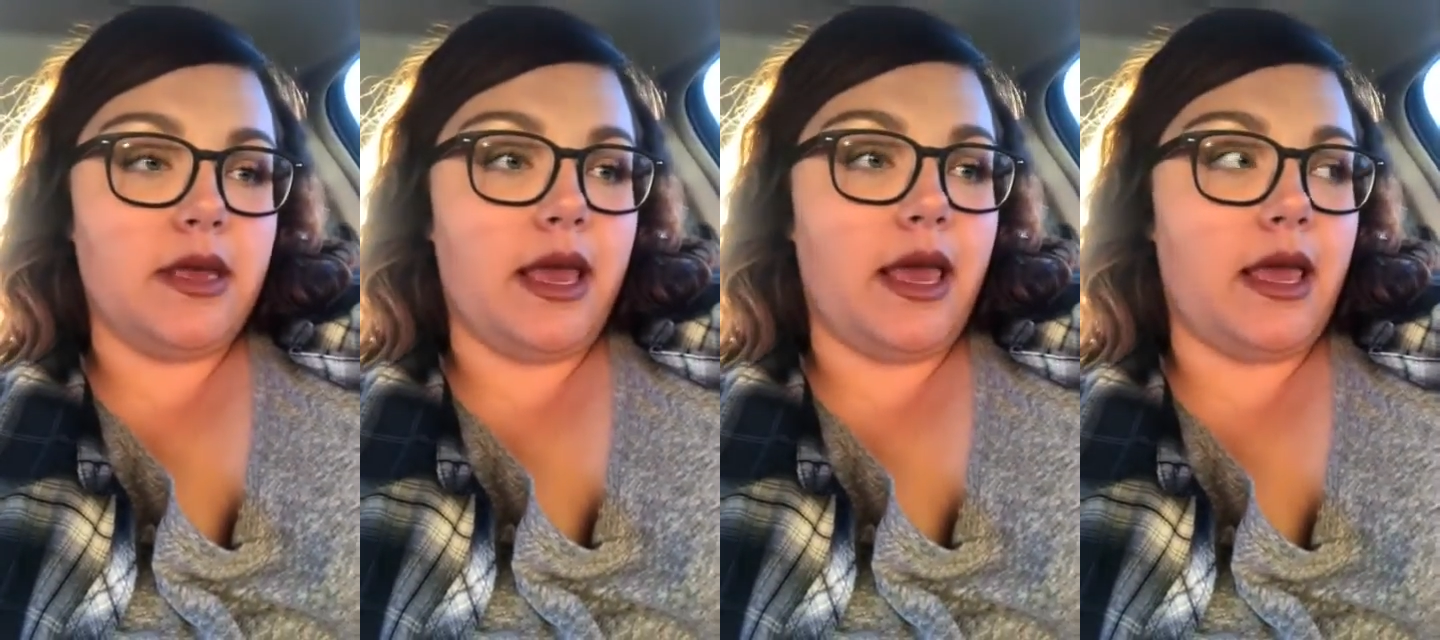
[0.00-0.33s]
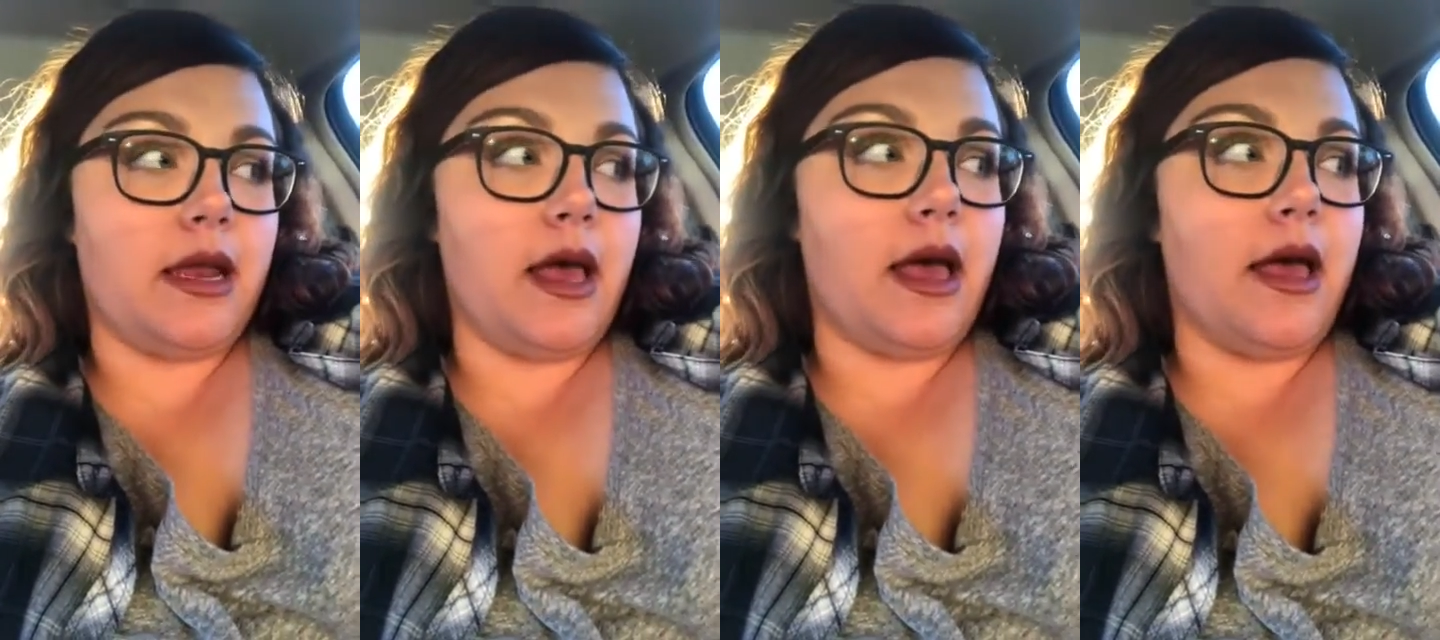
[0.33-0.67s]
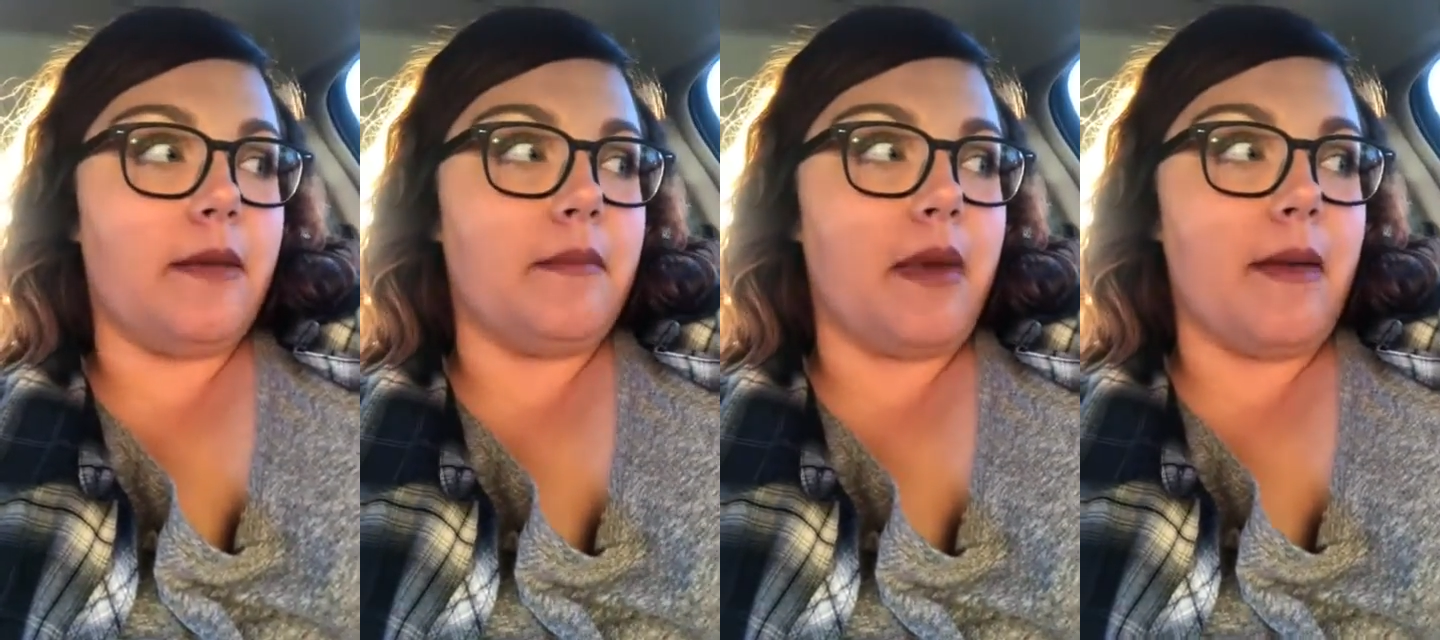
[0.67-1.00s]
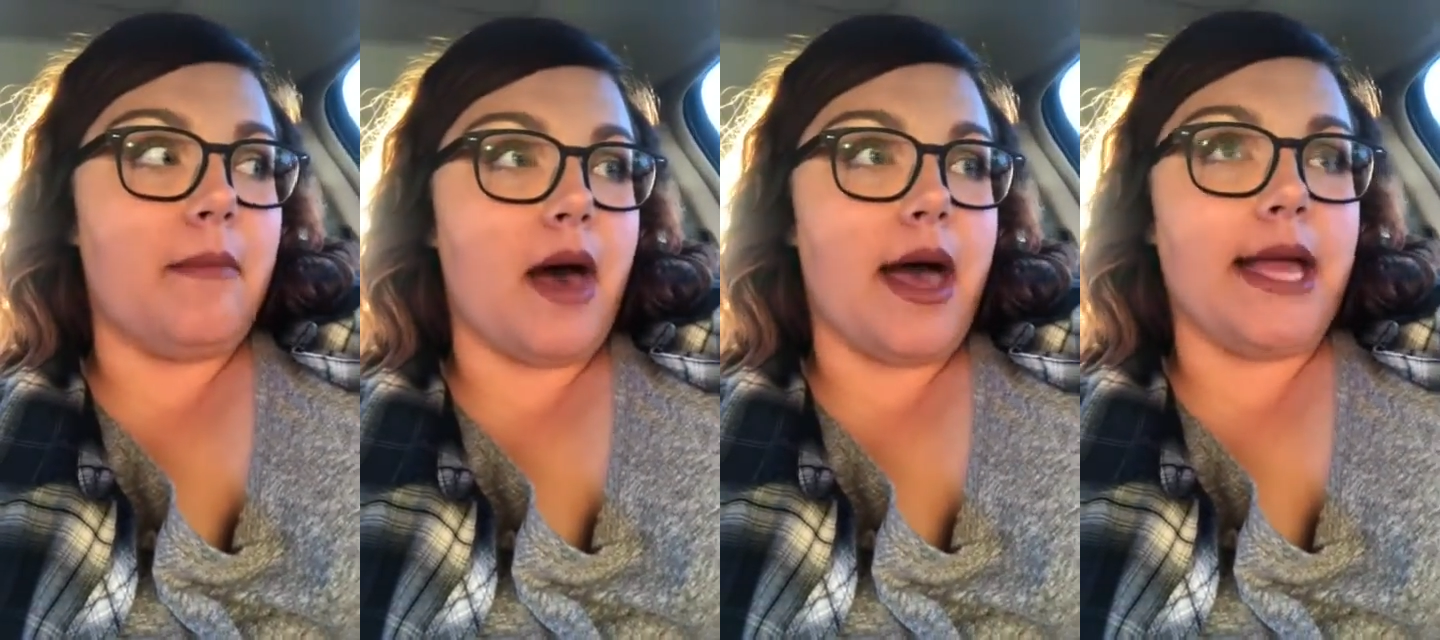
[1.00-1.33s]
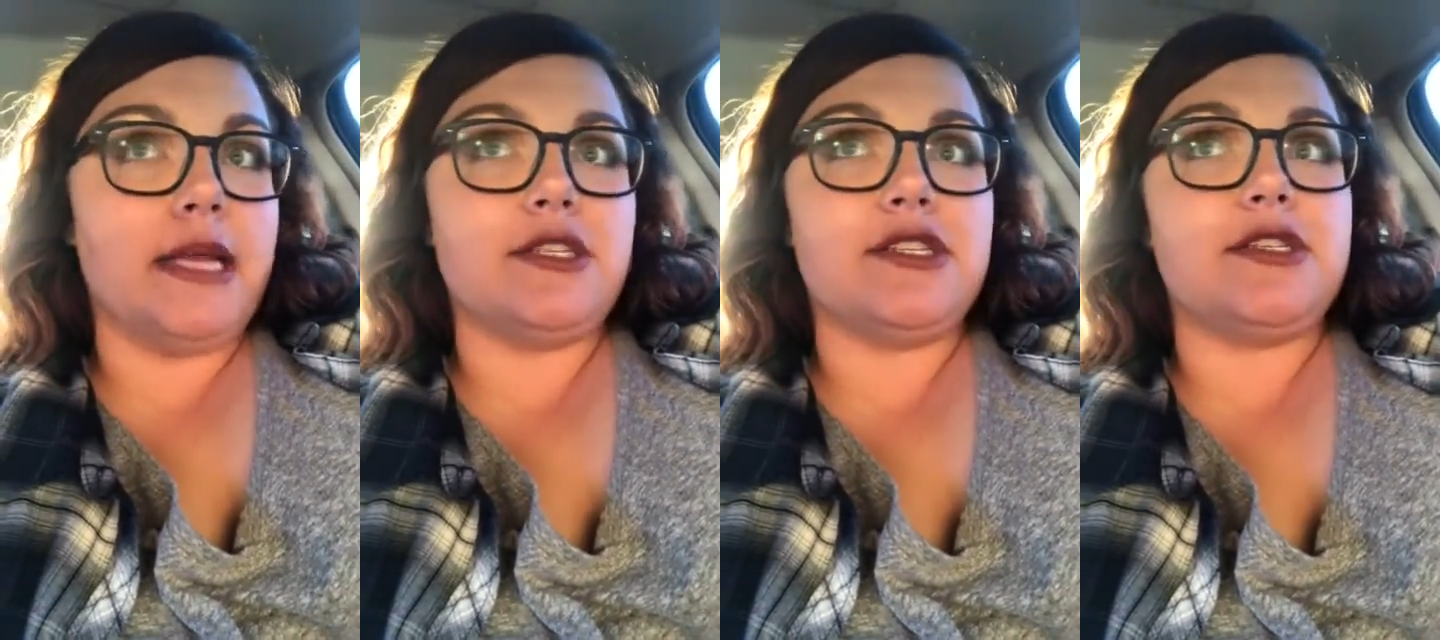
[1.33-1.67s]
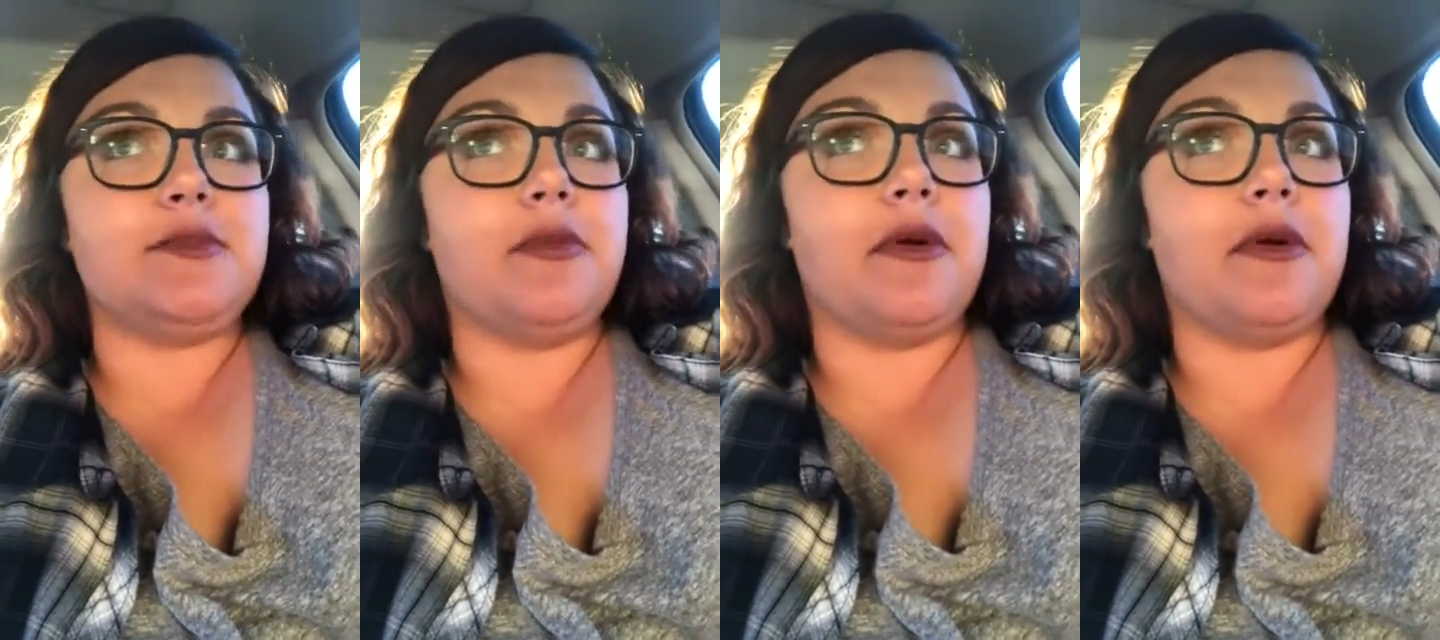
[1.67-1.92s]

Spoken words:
and my mind just